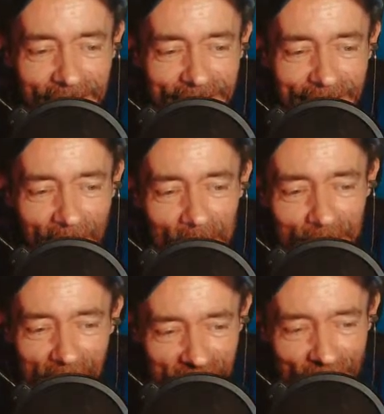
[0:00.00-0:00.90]
Yet over
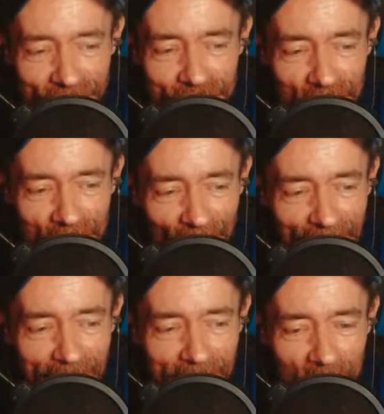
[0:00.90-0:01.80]
a century
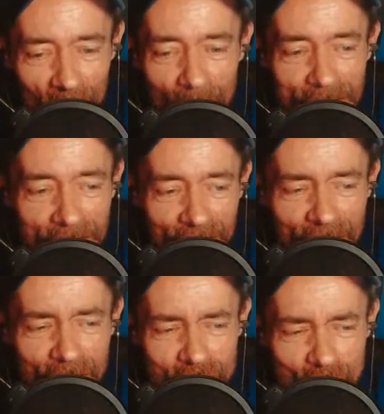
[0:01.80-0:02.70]
later, no
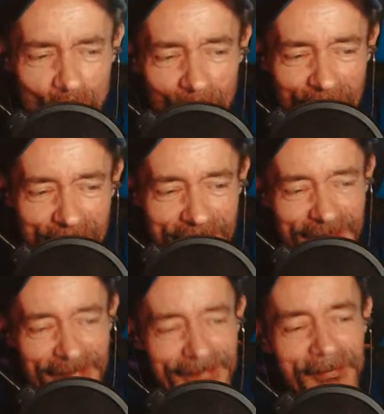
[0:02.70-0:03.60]
one
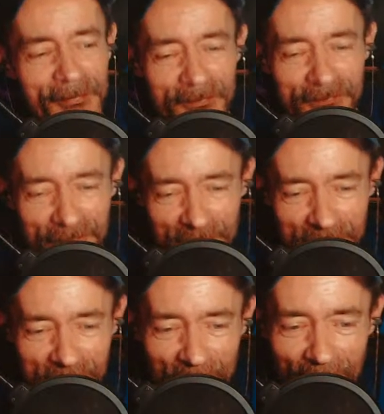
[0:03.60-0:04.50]
knows who
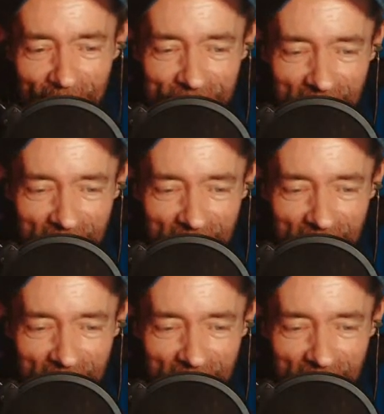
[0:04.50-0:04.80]
in the world the